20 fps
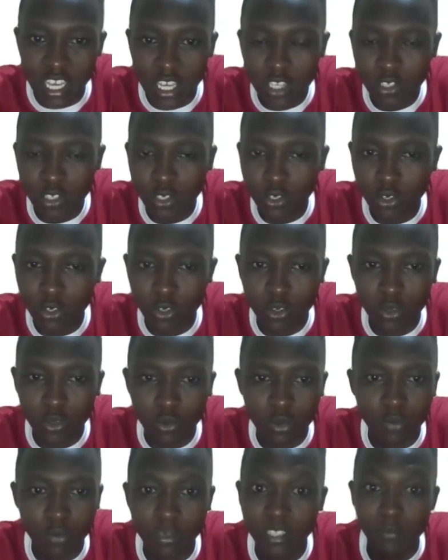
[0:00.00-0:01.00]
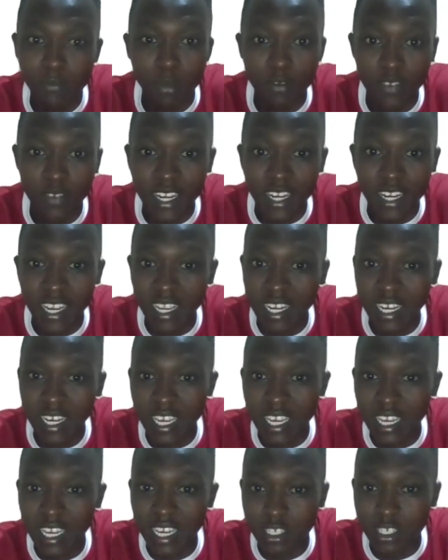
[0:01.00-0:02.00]
So we must provide a
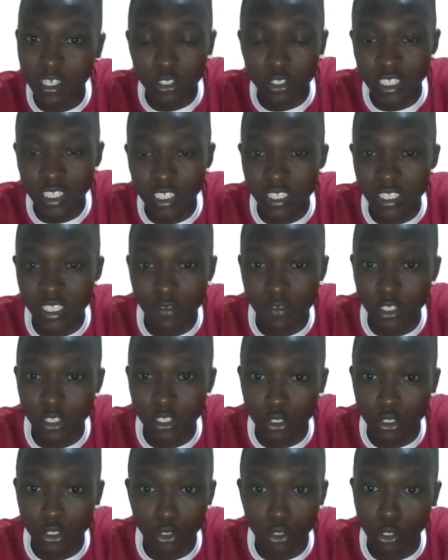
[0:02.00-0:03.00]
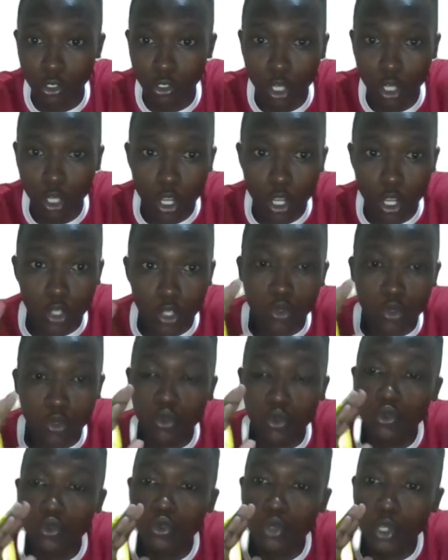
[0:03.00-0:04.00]
clear and concise definition. So
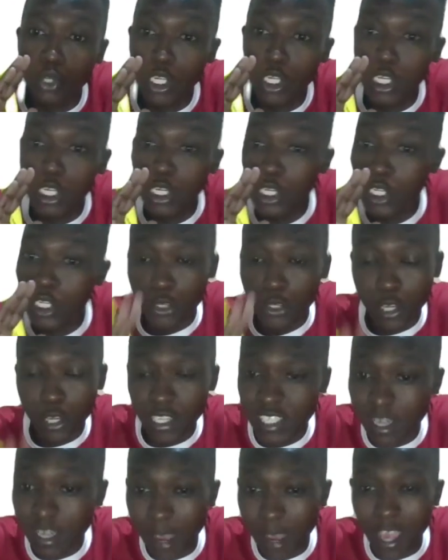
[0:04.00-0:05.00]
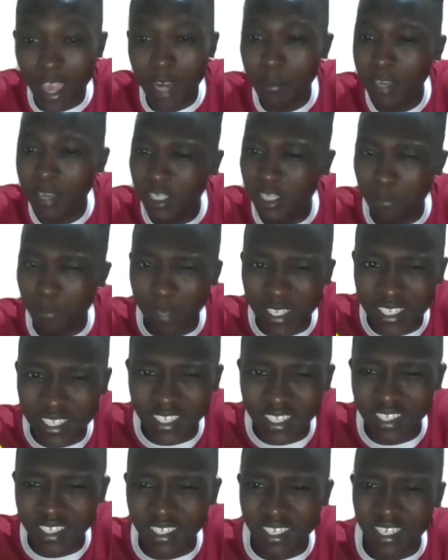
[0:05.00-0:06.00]
you, in your exam, I'll be
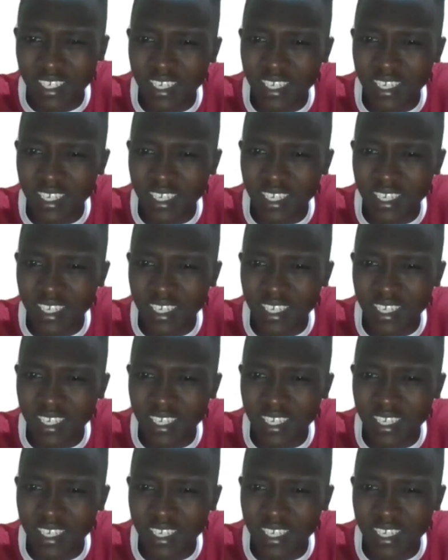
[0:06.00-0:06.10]
expecting.